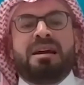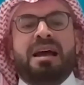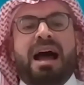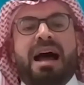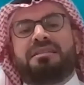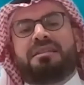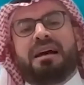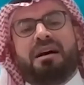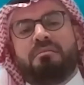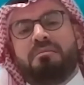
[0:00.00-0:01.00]
And
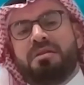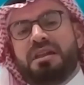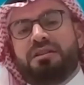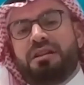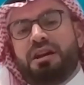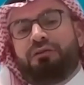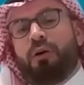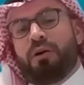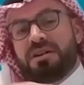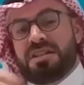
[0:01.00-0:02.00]
the
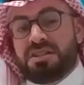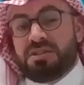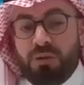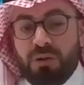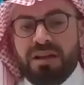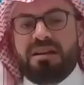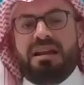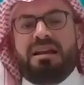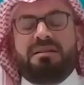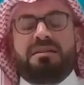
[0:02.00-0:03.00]
forest, it's fully
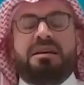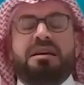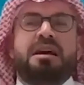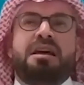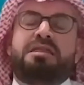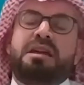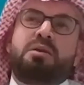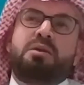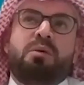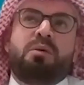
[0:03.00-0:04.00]
green.
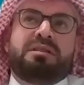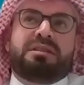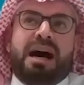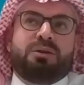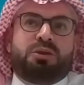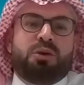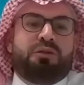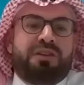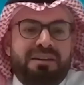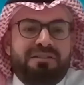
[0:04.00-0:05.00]
Then we went out to
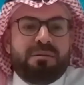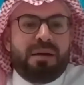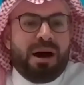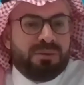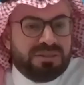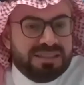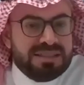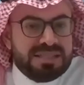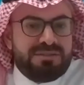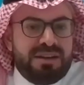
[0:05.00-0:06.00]
Faifa
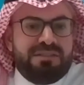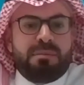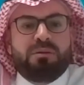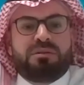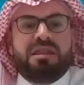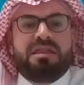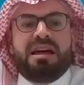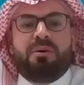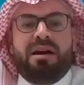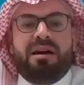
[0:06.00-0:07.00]
Mountains. Faifa Mountain,
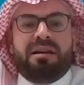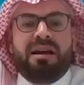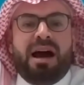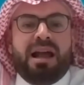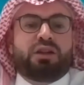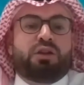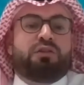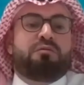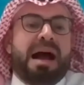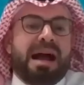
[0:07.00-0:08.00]
there were a lot
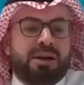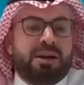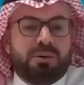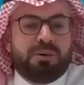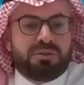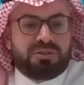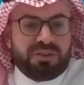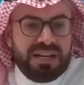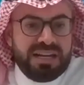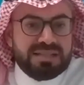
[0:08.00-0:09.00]
of mango
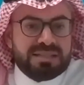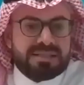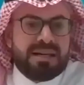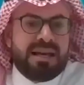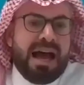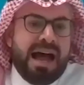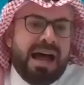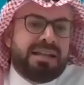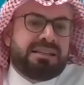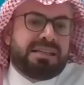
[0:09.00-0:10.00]
trees
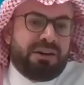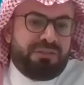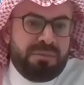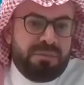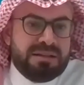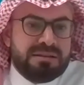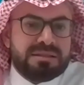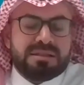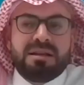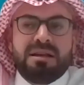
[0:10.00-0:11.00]
and coffee
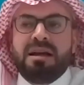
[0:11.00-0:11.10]
beans.